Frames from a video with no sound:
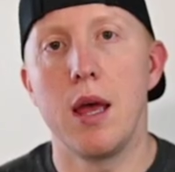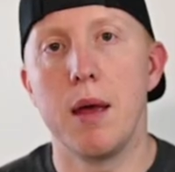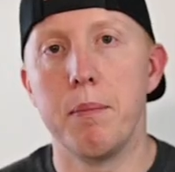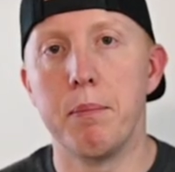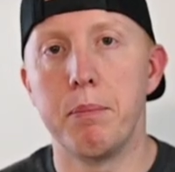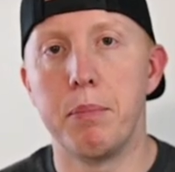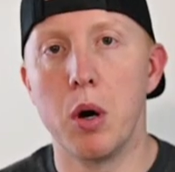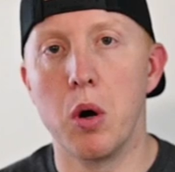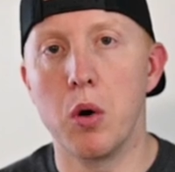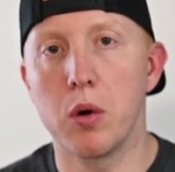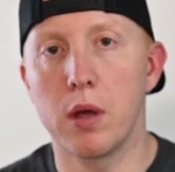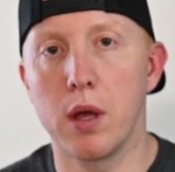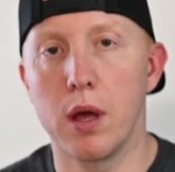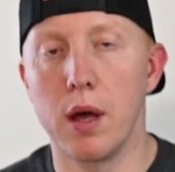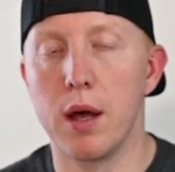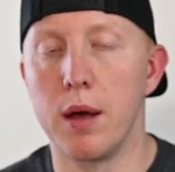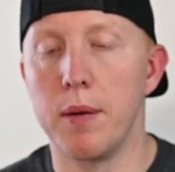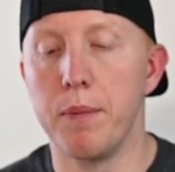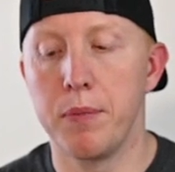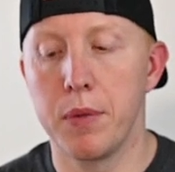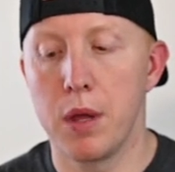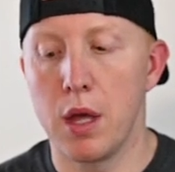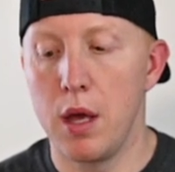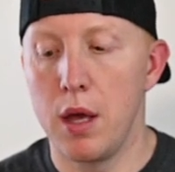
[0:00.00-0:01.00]
and
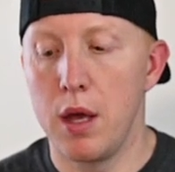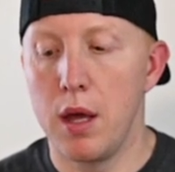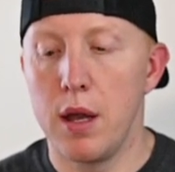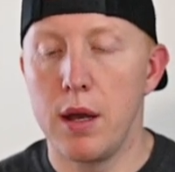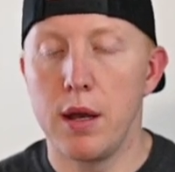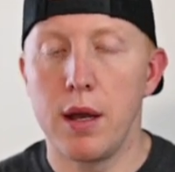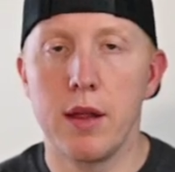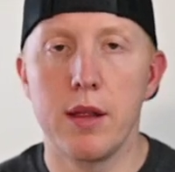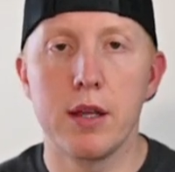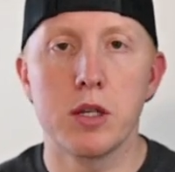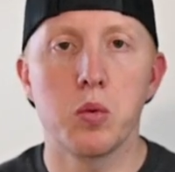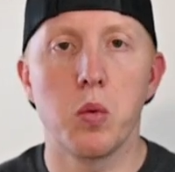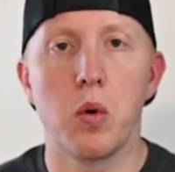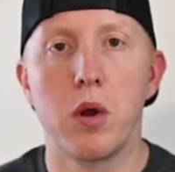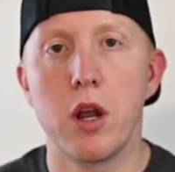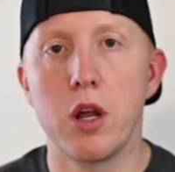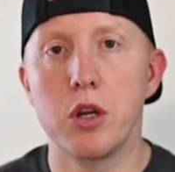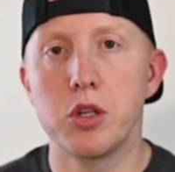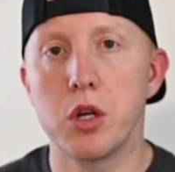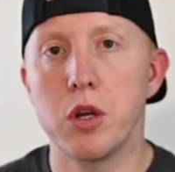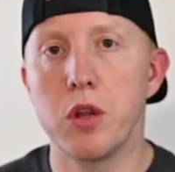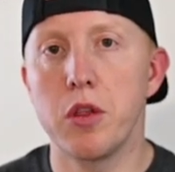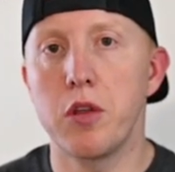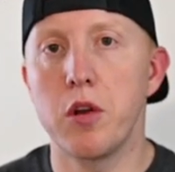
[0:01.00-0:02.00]
bokeh. Now this
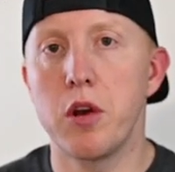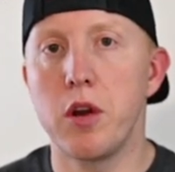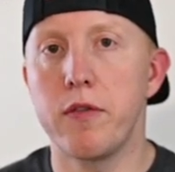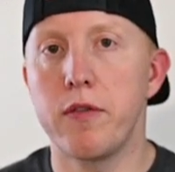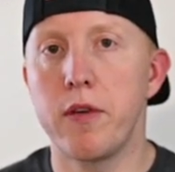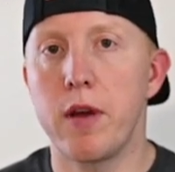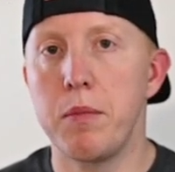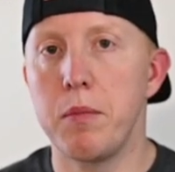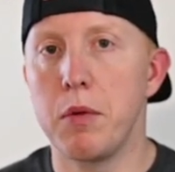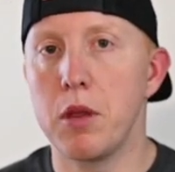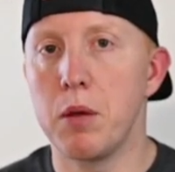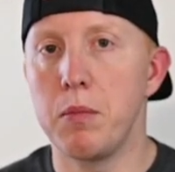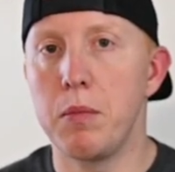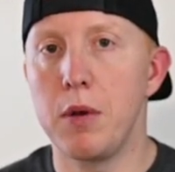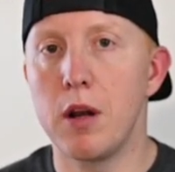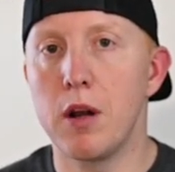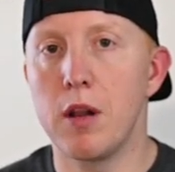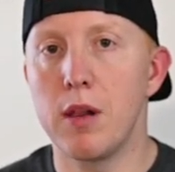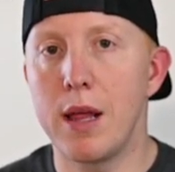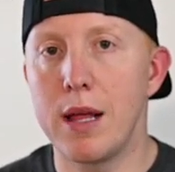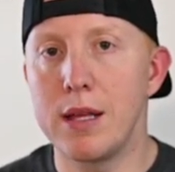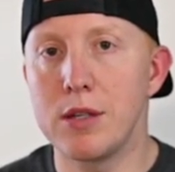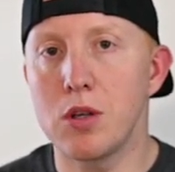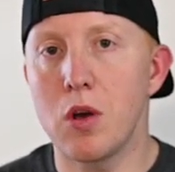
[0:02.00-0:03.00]
135
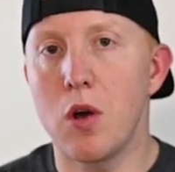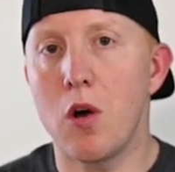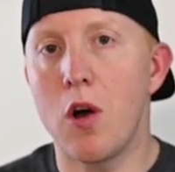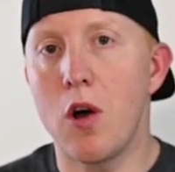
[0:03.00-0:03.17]
millimeter lens